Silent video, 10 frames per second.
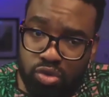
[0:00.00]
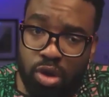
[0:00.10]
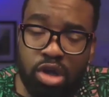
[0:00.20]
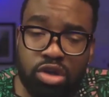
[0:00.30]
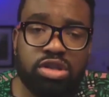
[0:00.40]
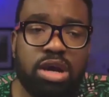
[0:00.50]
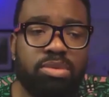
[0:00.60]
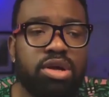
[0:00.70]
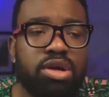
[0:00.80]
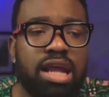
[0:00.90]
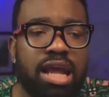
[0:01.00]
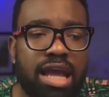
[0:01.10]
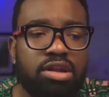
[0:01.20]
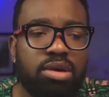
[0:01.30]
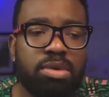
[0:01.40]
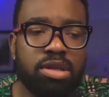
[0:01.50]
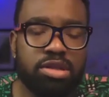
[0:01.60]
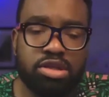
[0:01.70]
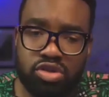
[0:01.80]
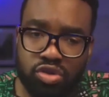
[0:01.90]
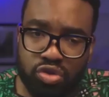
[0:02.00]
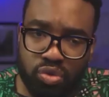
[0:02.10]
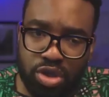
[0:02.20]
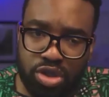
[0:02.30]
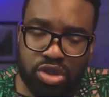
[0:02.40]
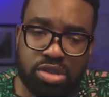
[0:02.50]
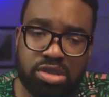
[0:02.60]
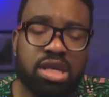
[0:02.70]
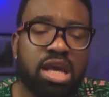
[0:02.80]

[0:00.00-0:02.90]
so that we don't end up in these situations.